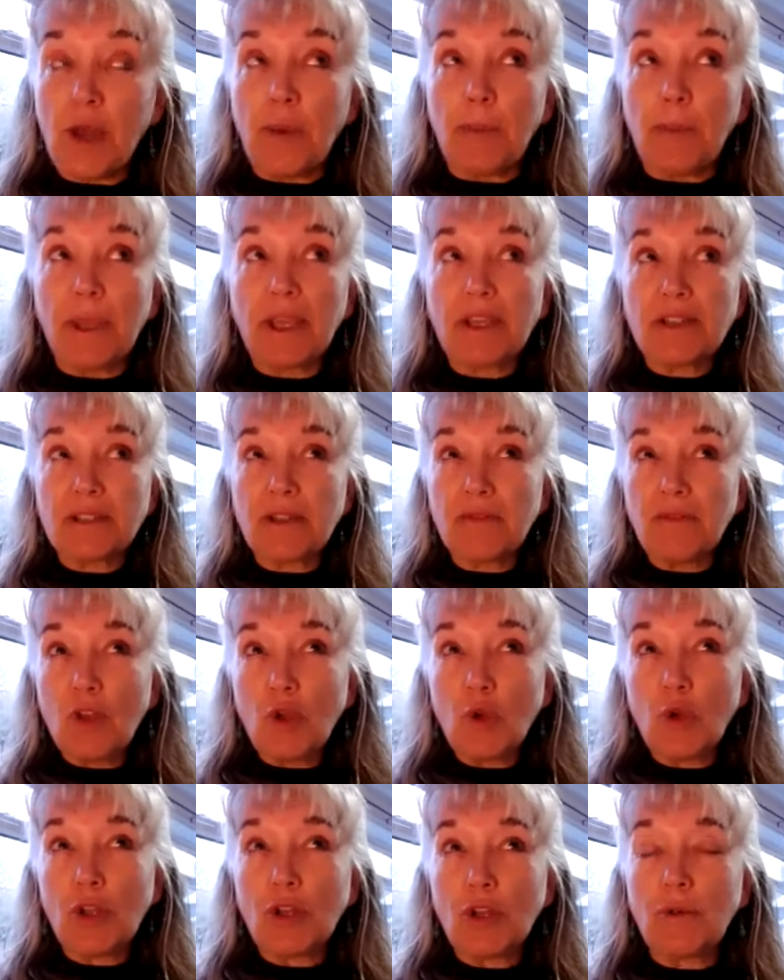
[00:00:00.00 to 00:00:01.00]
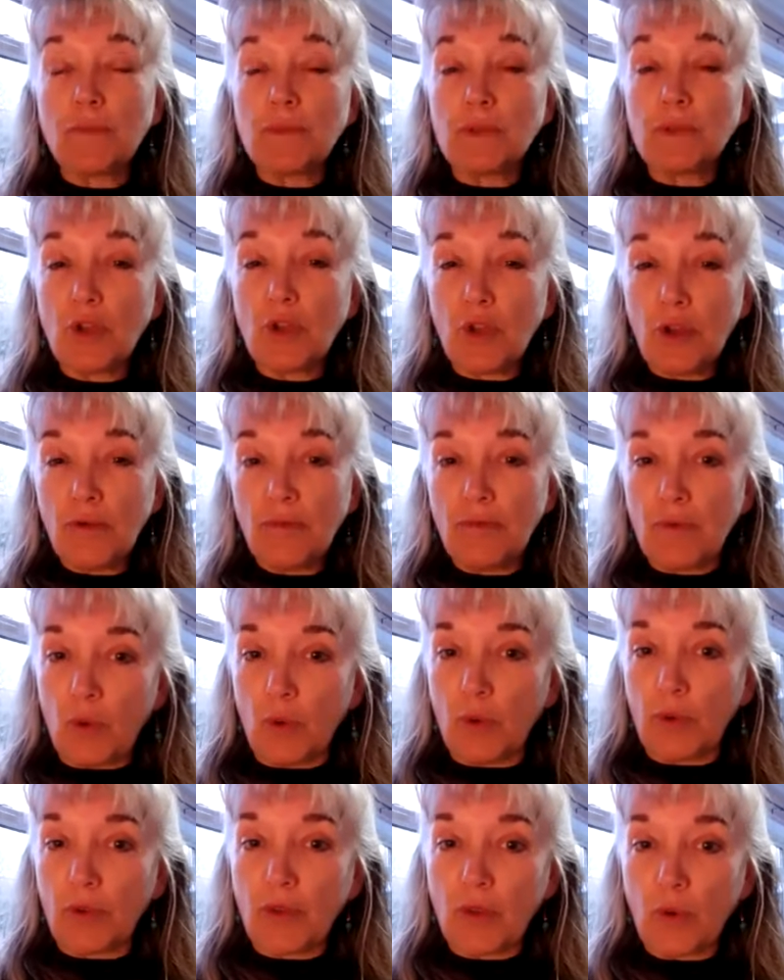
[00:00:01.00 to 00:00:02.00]
Because if you can observe
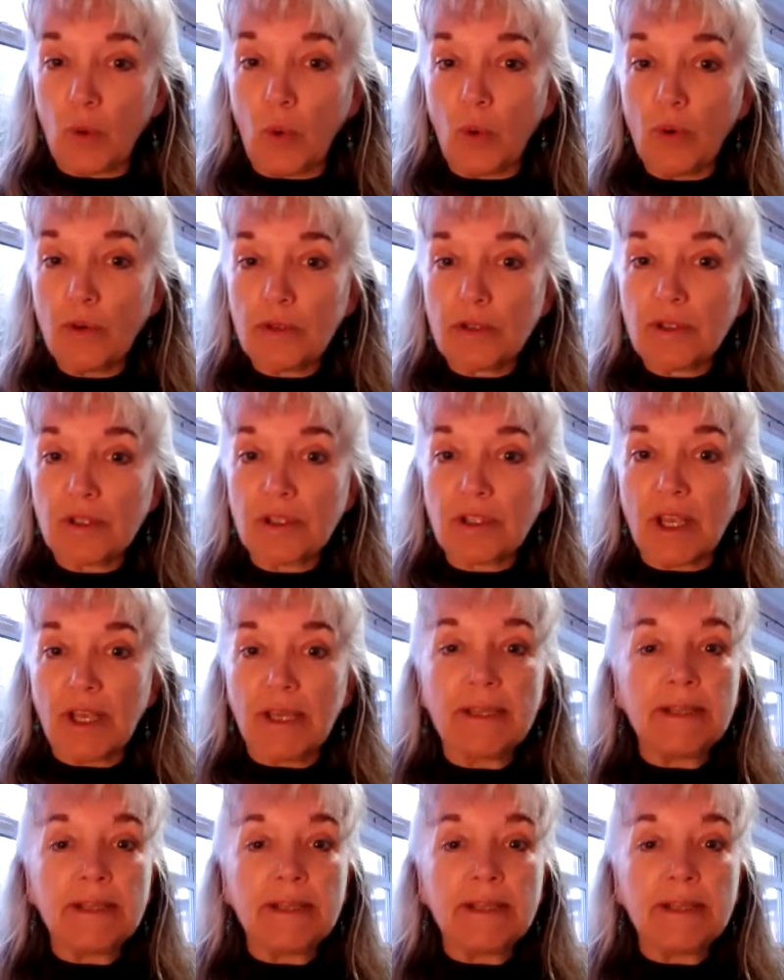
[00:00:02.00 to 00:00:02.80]
your thoughts,